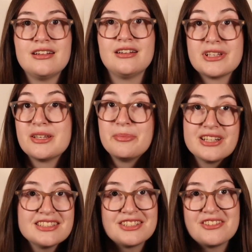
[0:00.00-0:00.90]
but the
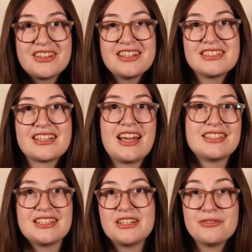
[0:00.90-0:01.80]
biggest two things the
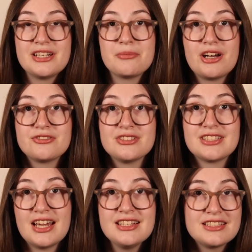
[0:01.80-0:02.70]
SAT Reading Modules
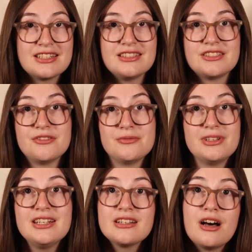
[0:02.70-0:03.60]
test is your
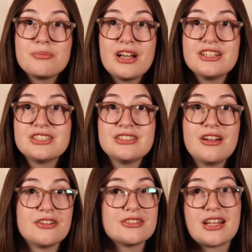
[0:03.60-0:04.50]
reading comprehension
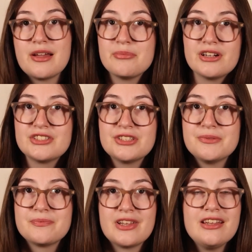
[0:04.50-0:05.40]
under time pressure